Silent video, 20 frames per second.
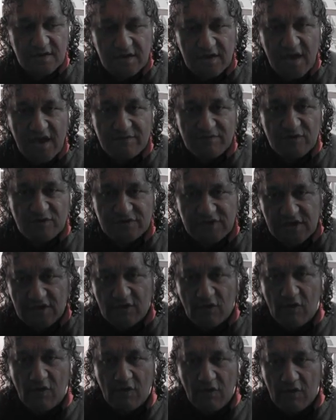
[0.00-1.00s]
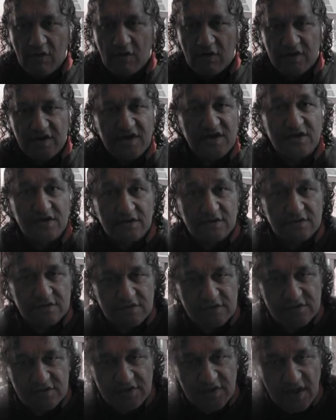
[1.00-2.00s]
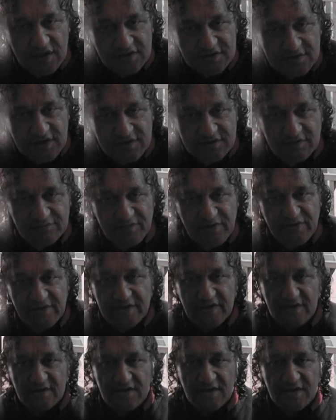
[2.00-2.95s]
Admiralty law in the United States of America.